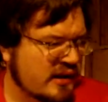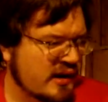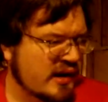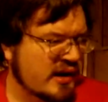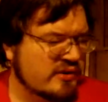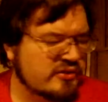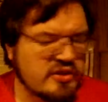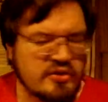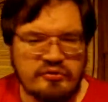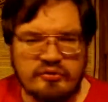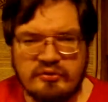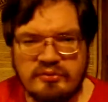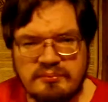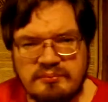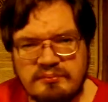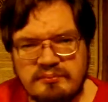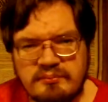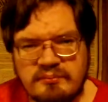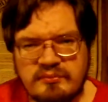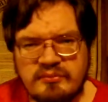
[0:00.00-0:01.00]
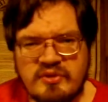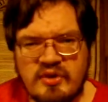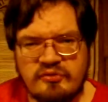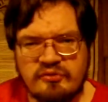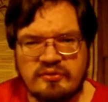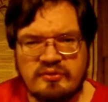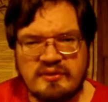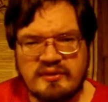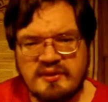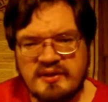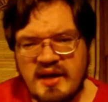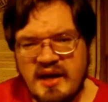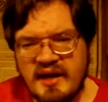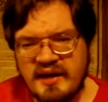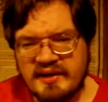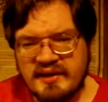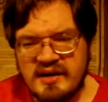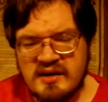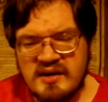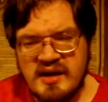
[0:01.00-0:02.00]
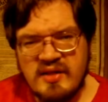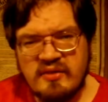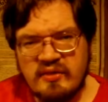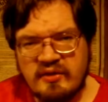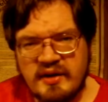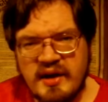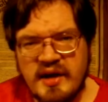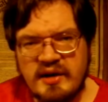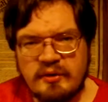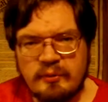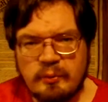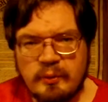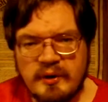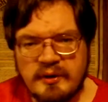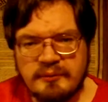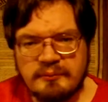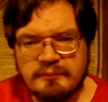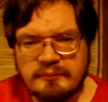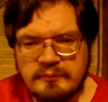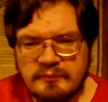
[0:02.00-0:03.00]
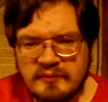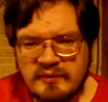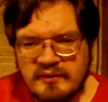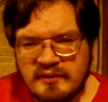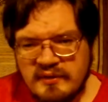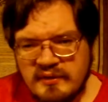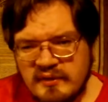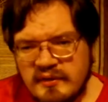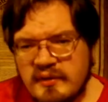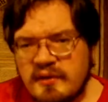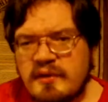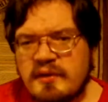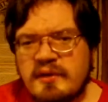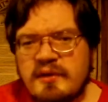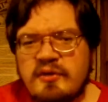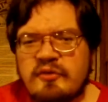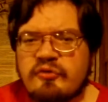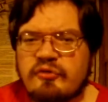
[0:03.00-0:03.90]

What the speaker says: doesn't get allocated one. So